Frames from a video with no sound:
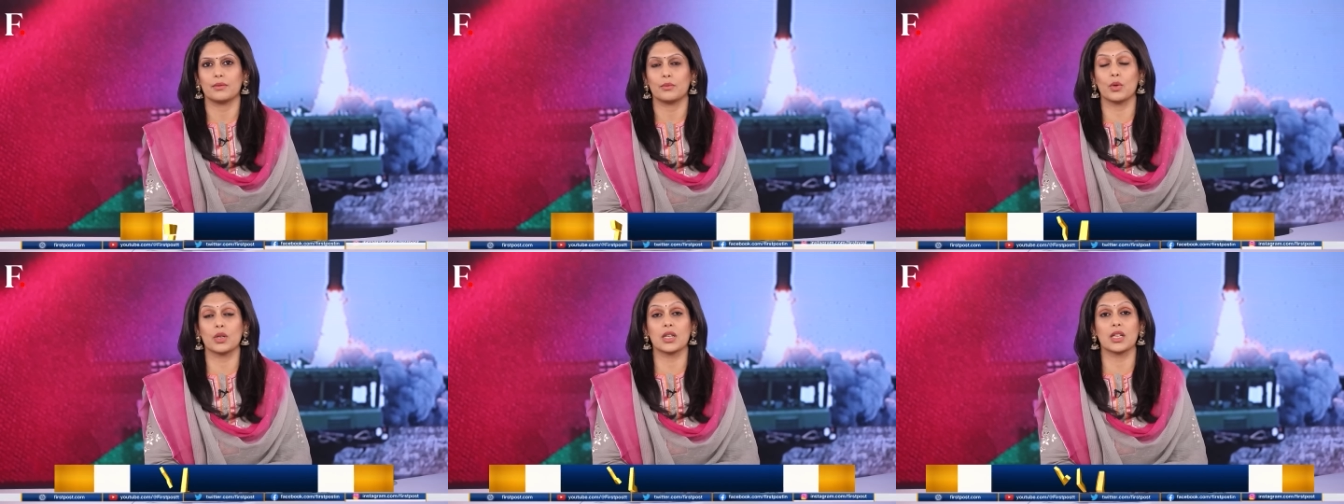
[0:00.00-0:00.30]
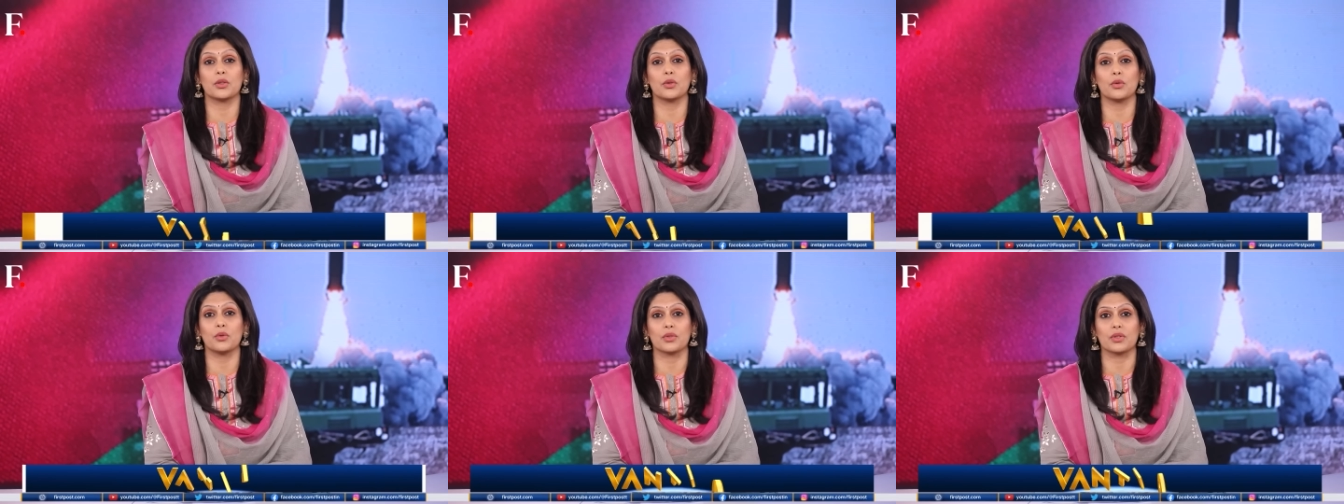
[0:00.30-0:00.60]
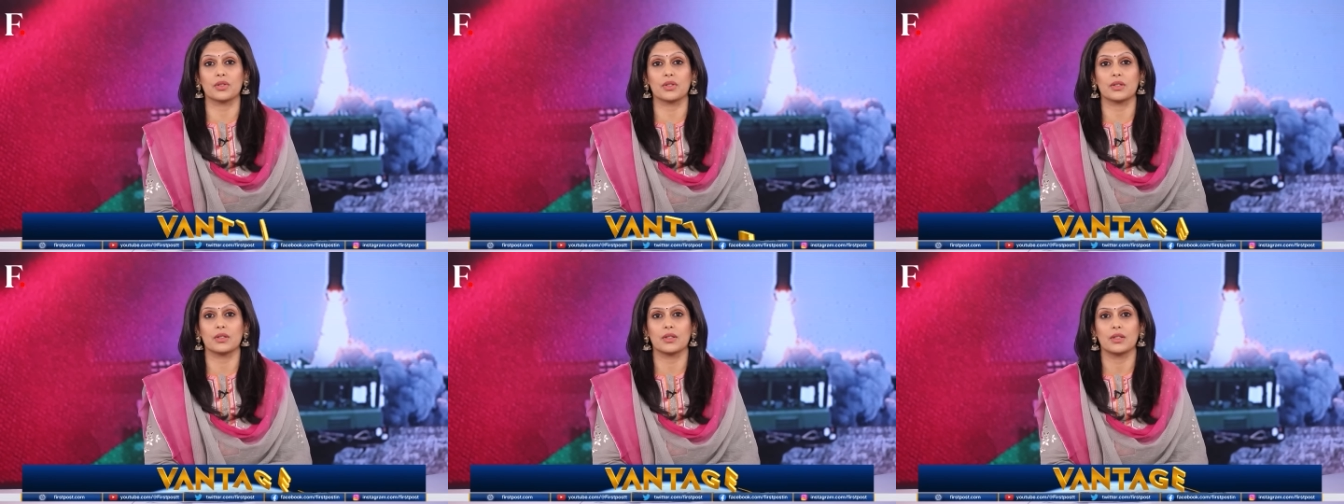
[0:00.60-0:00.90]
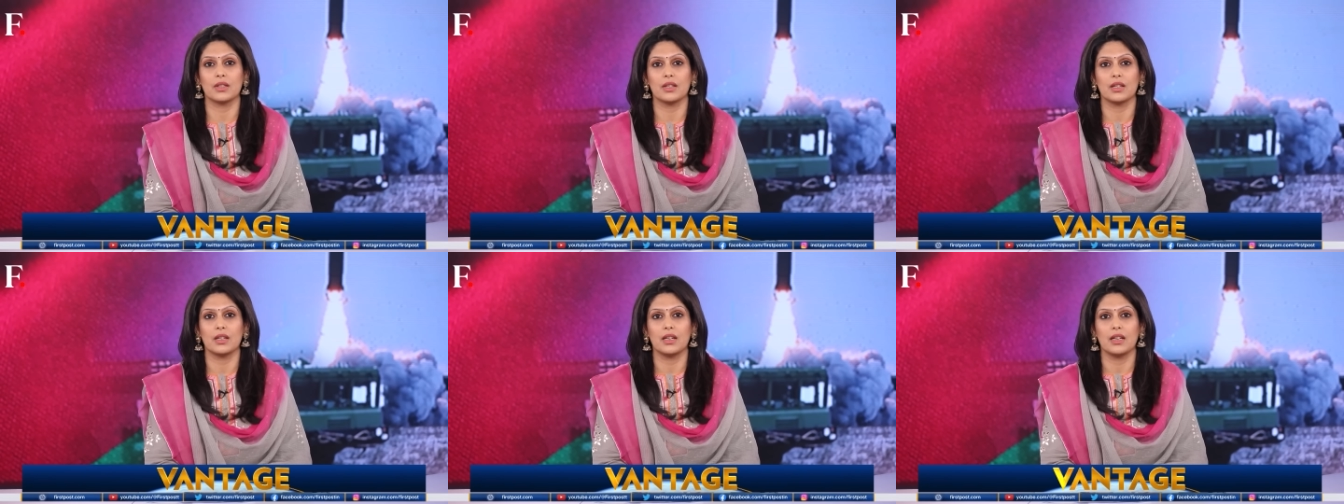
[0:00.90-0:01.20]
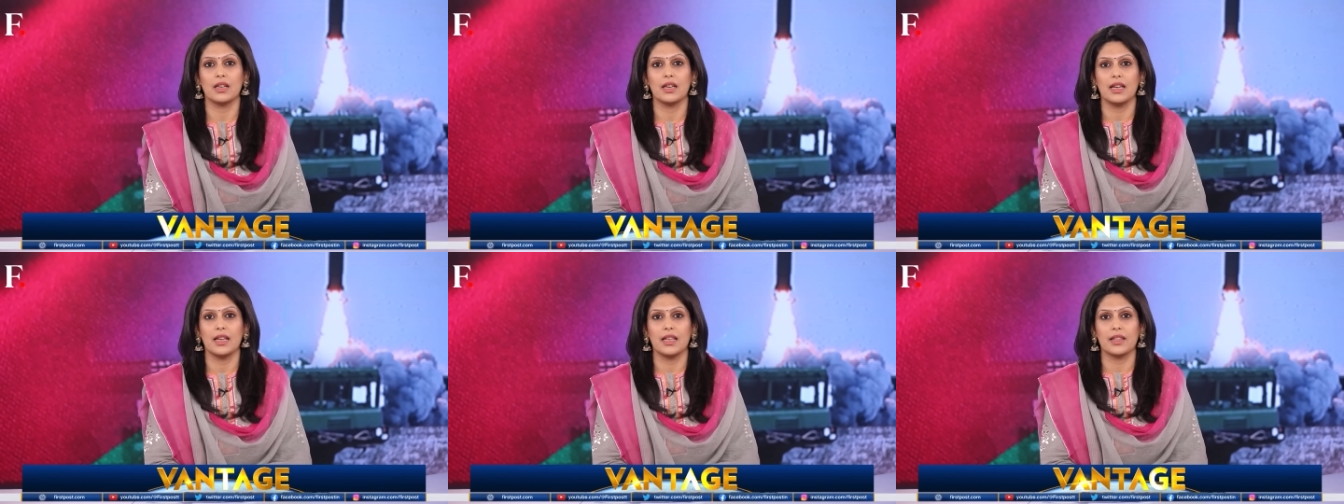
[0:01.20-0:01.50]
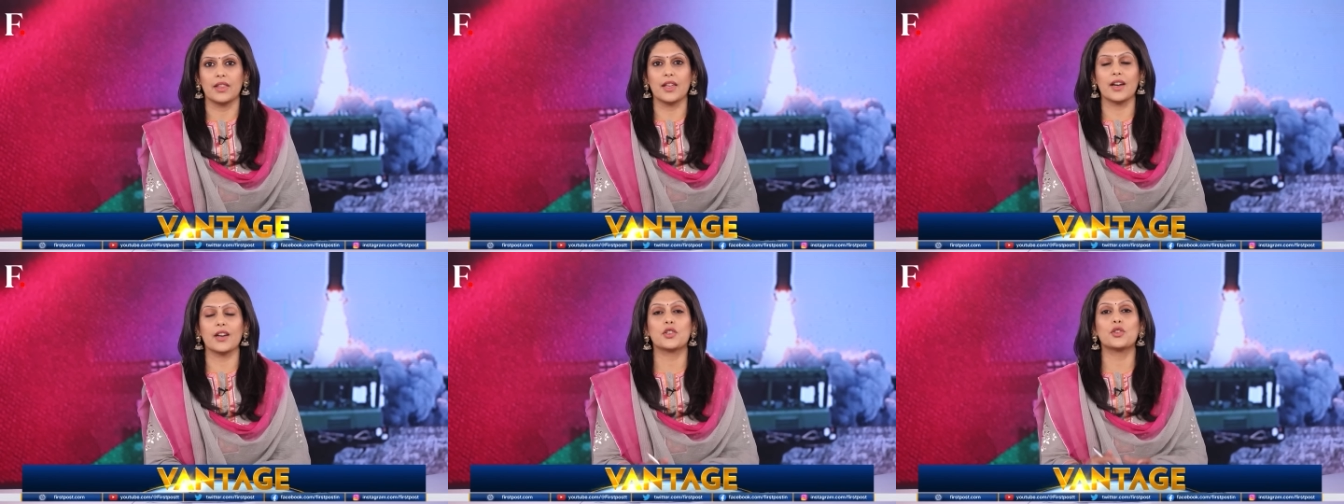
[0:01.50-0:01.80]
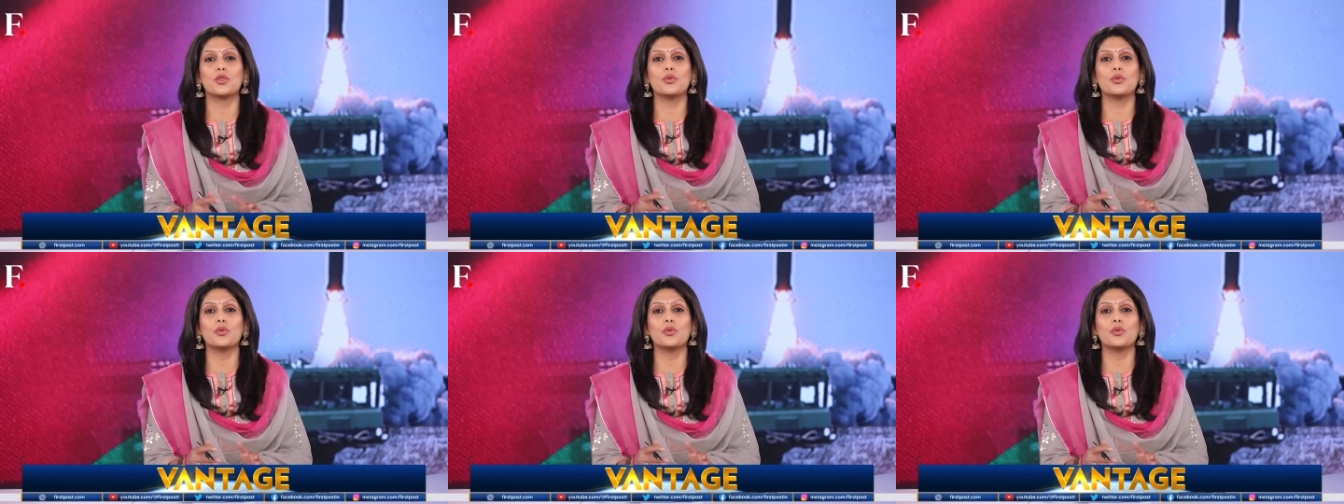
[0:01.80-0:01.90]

What are those? There are